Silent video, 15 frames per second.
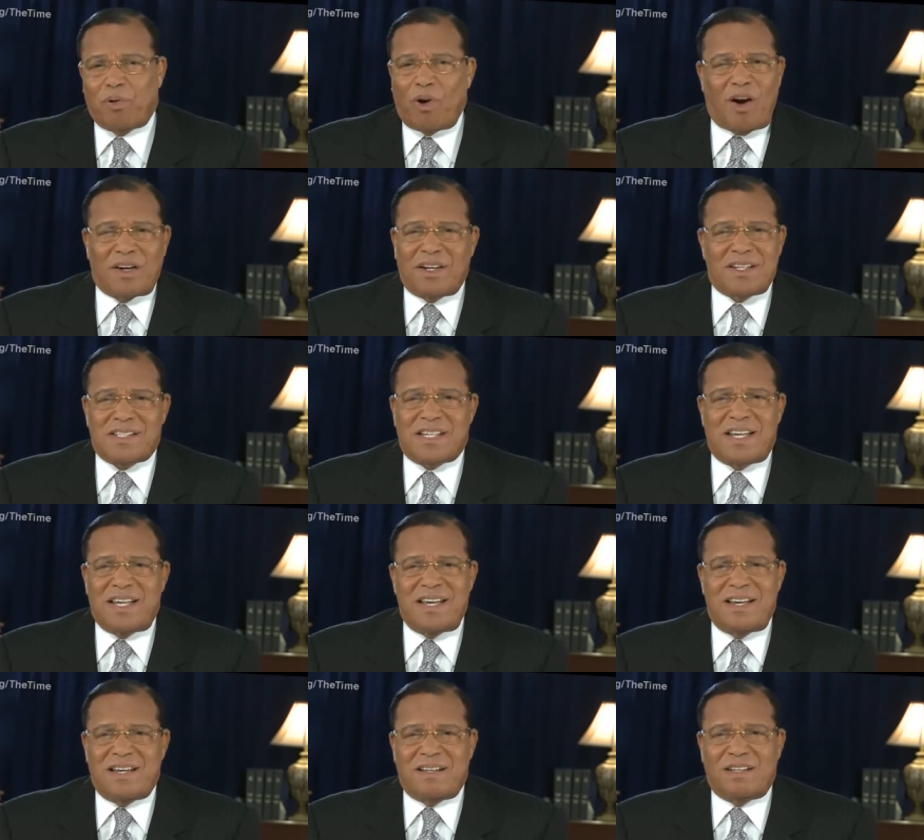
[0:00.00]
brought us
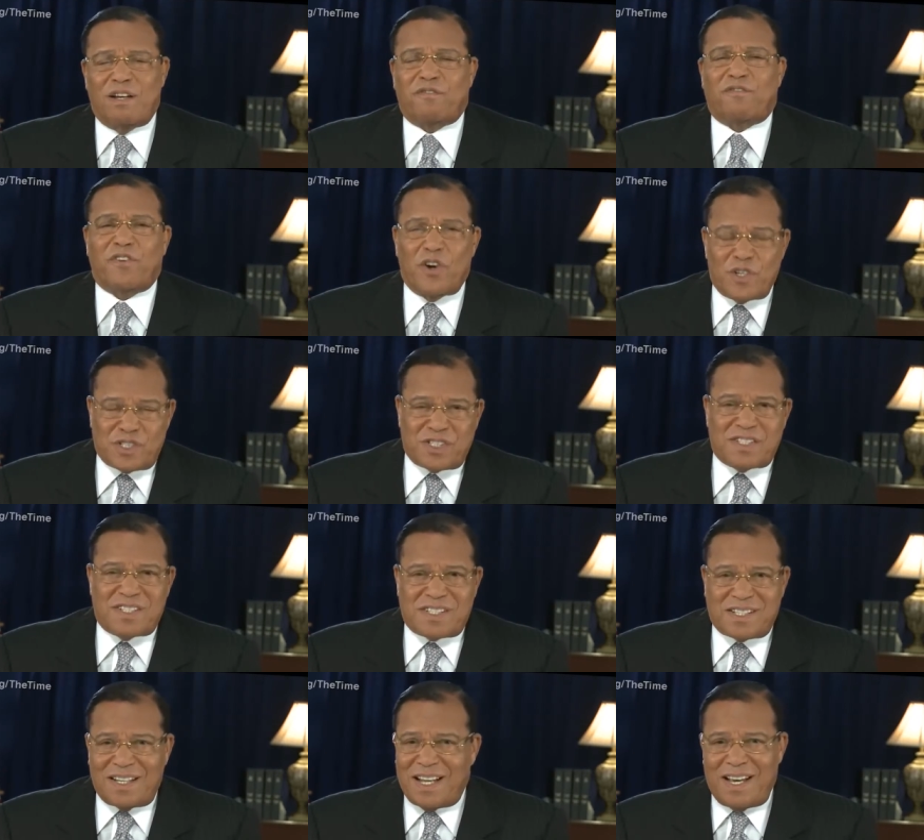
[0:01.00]
here, the
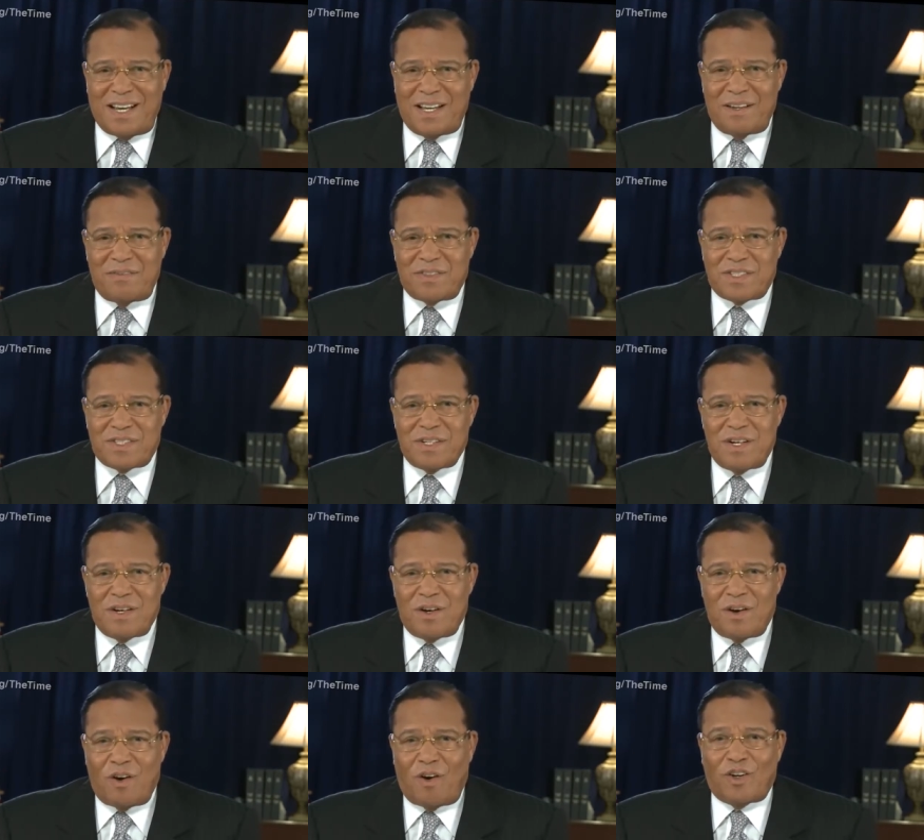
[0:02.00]
first slaves,
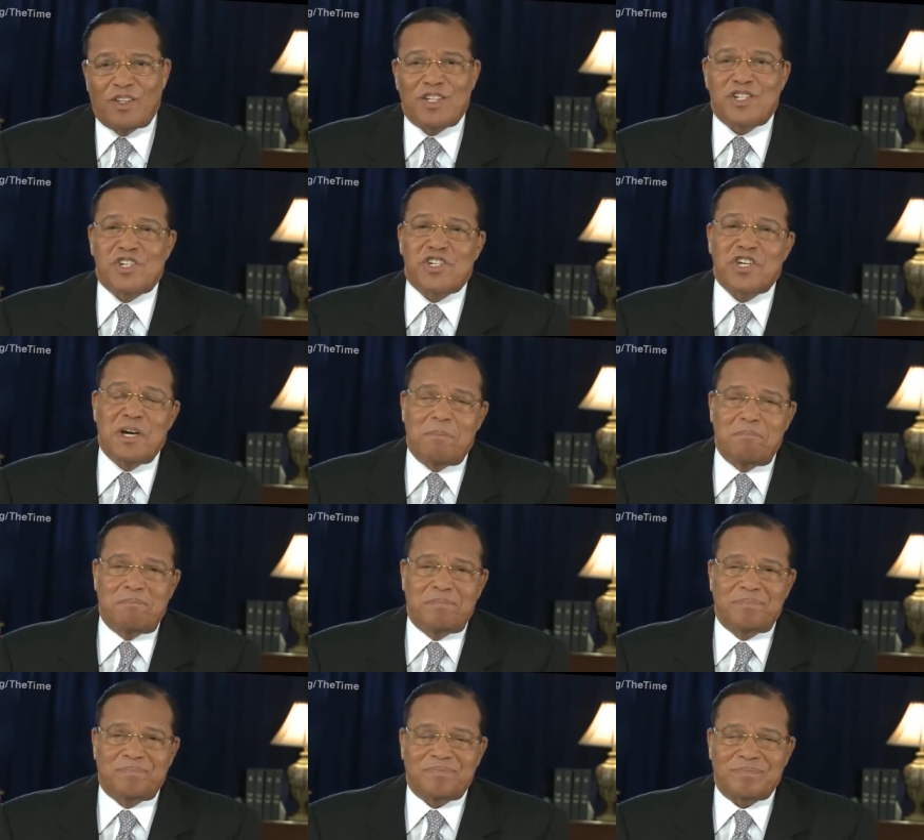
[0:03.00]
on a
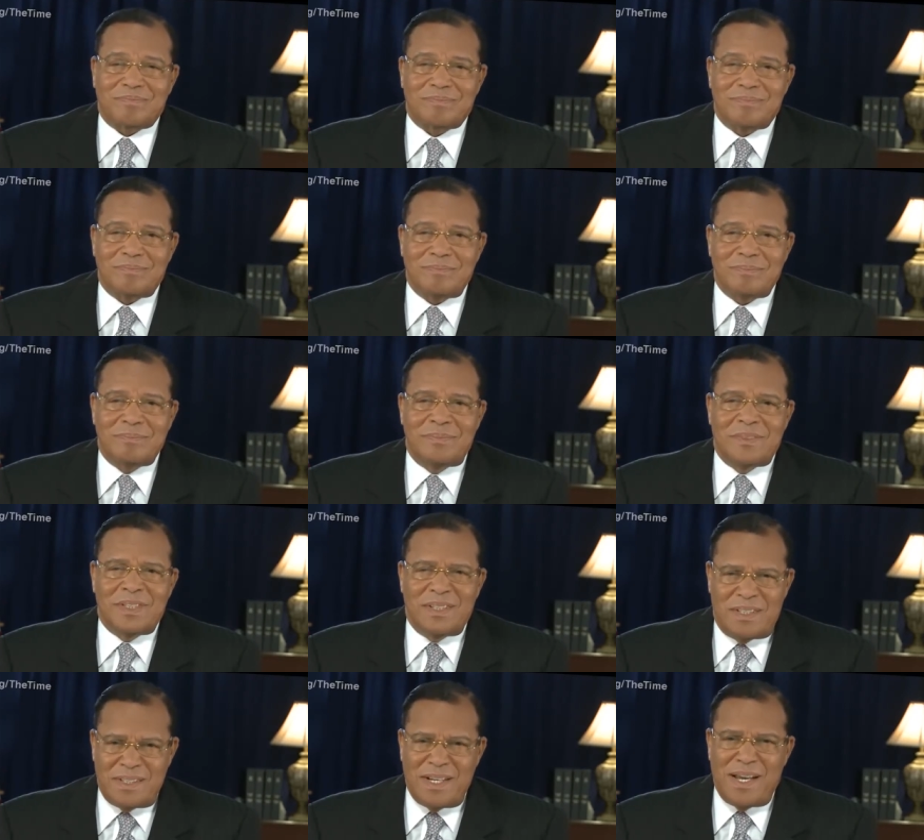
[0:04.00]
ship
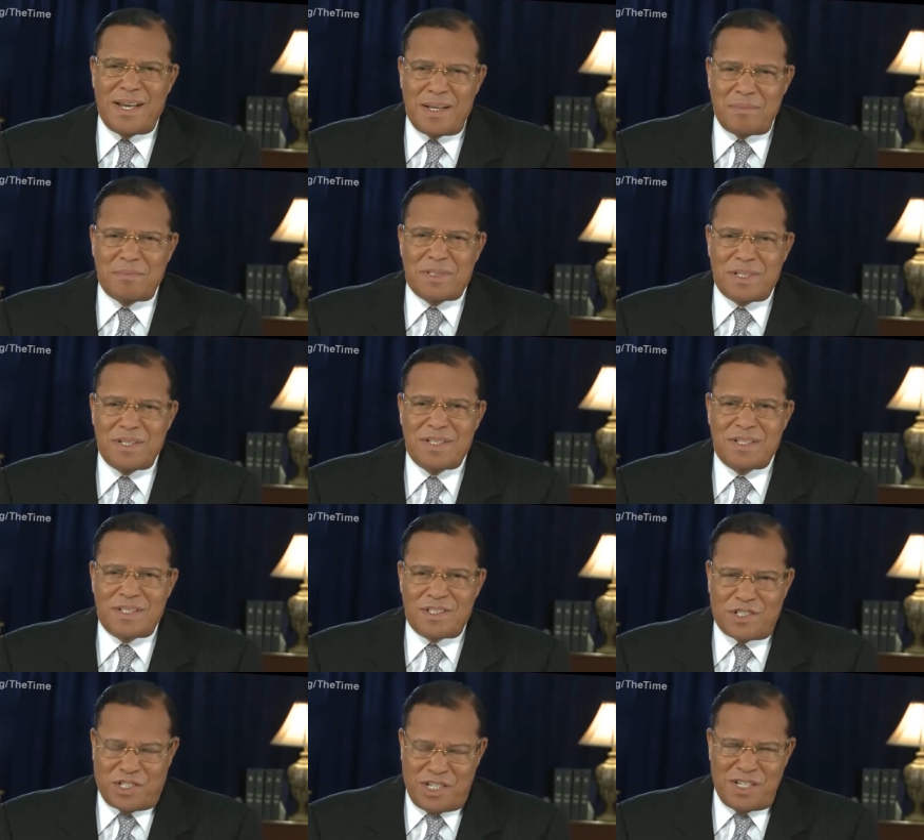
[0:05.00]
named
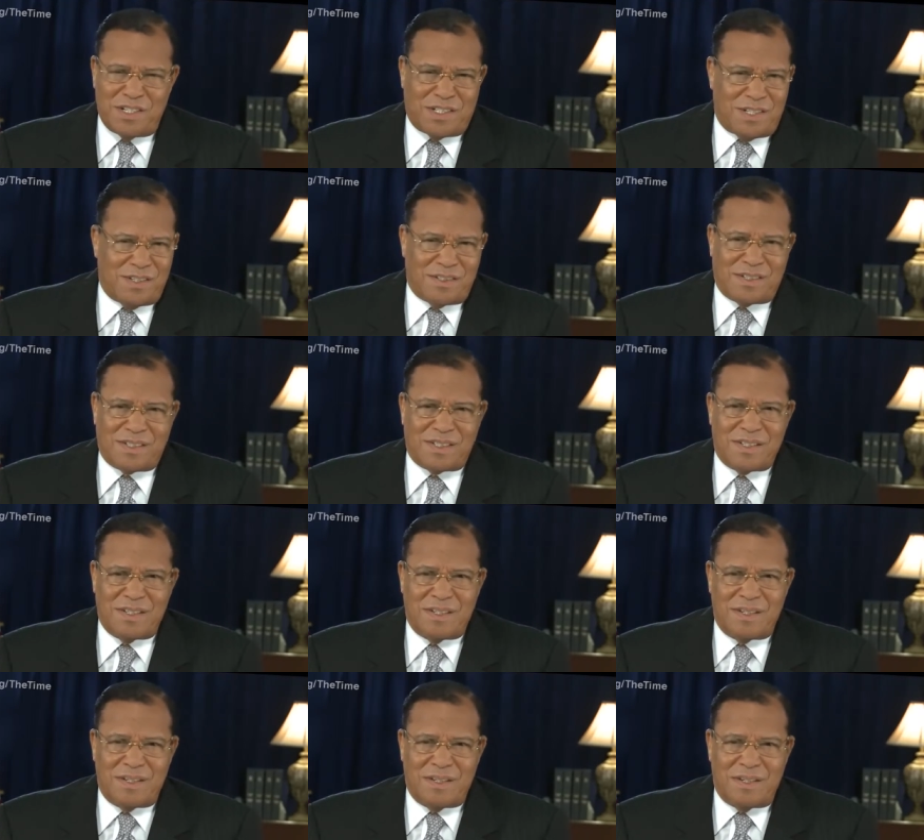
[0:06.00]
Jesus.
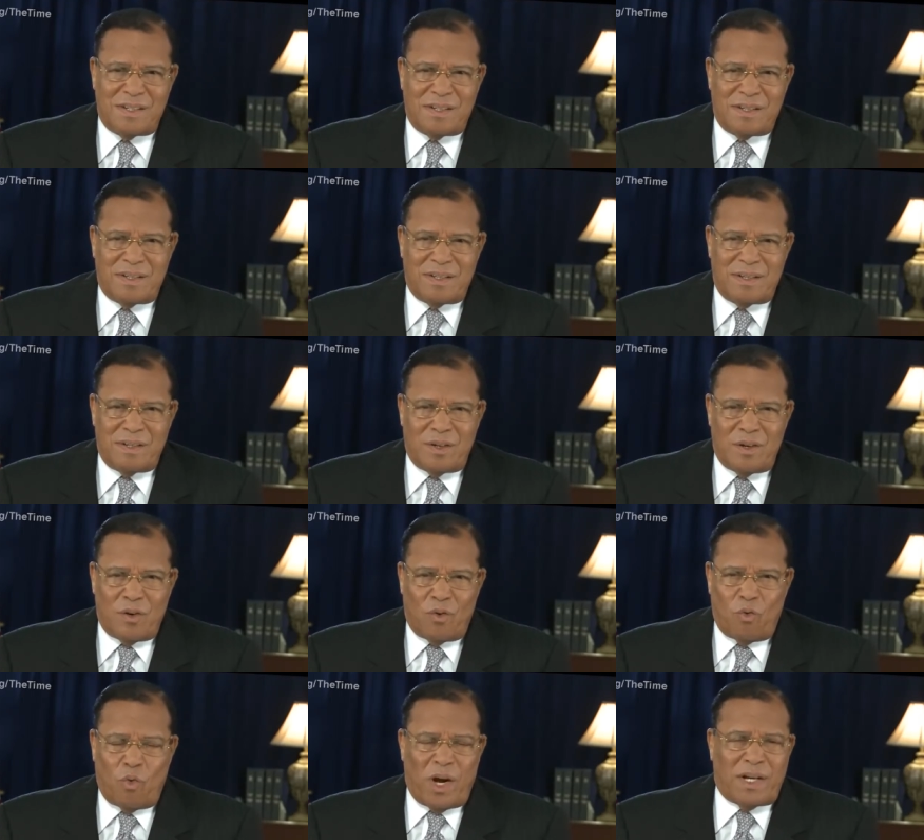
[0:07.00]

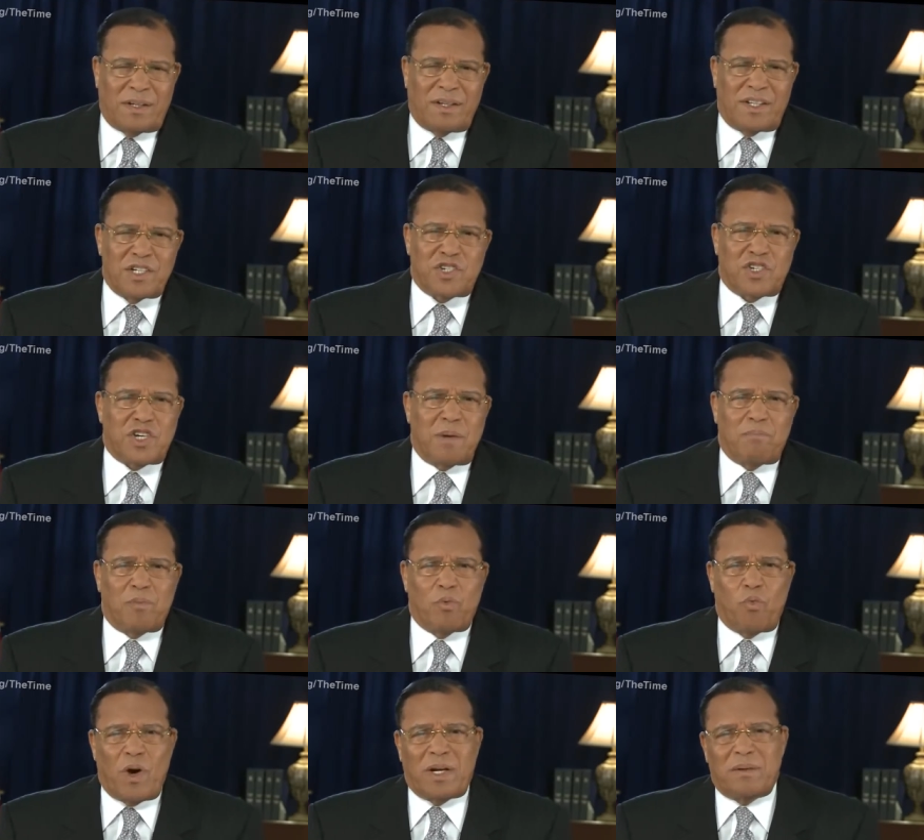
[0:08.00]
When the
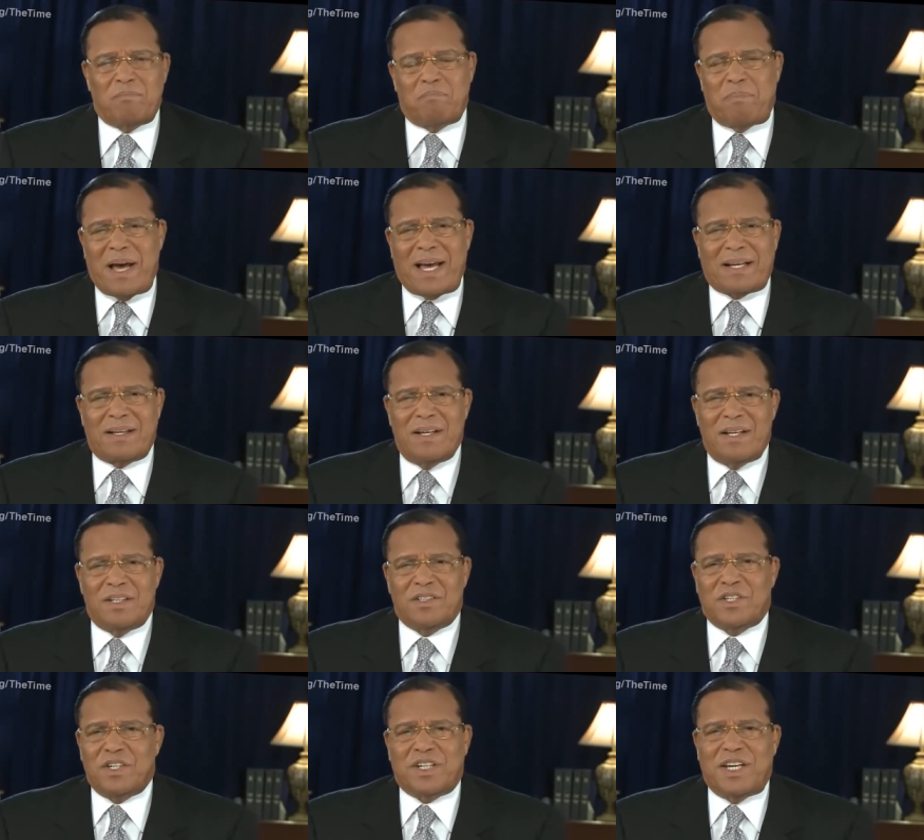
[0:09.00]
ship went
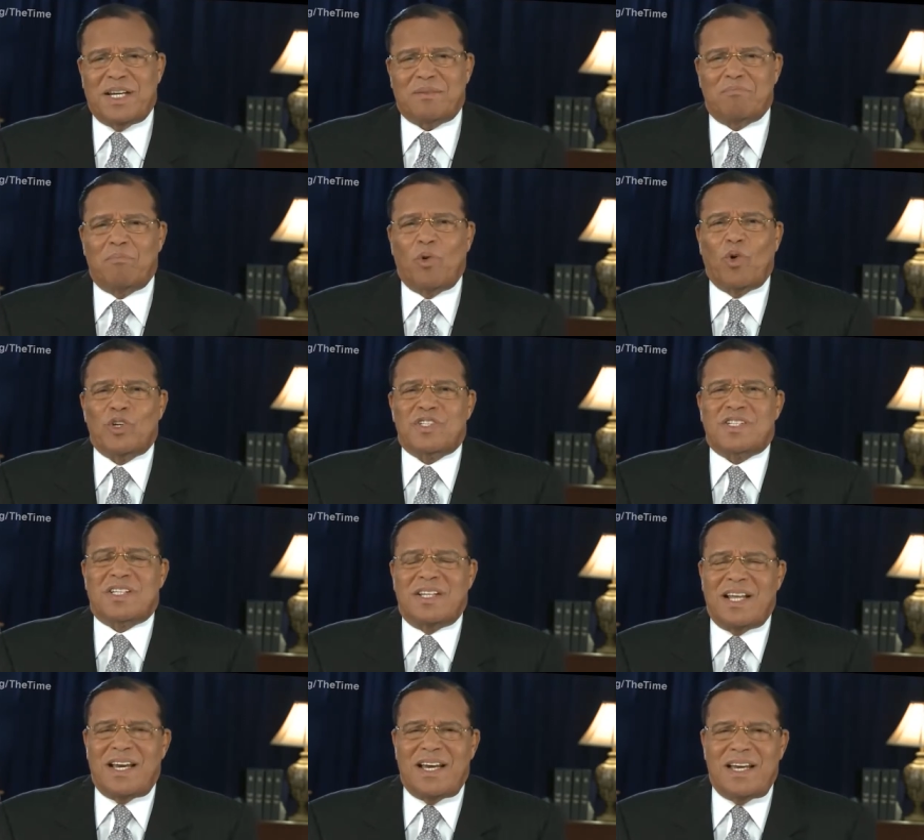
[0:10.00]
back to get more
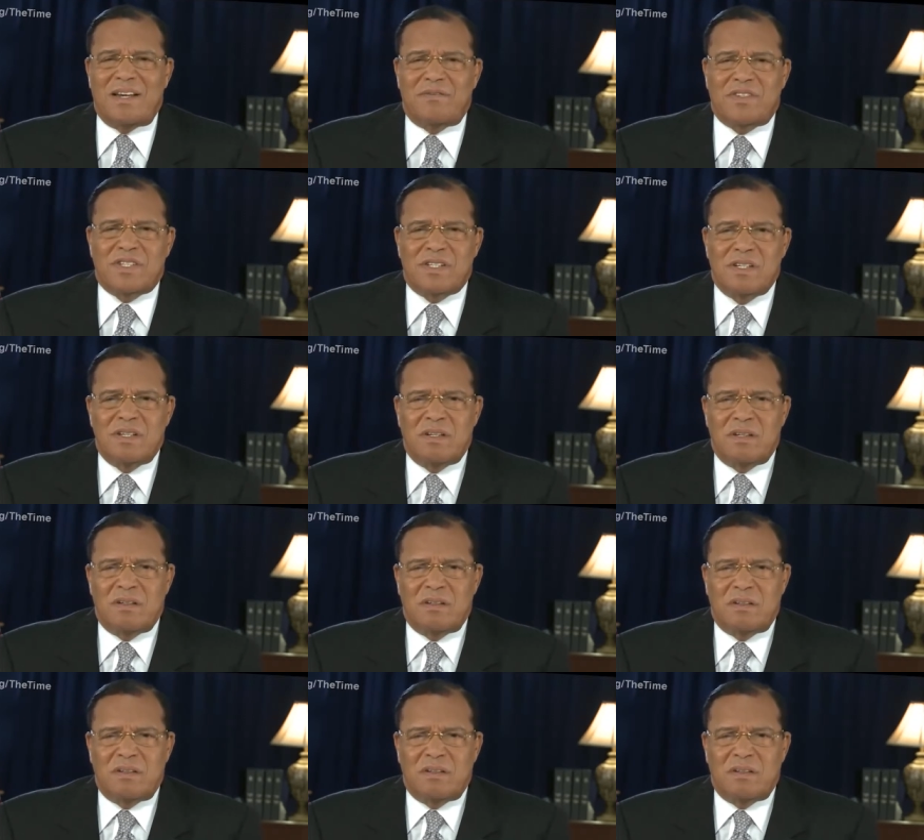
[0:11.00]
slaves,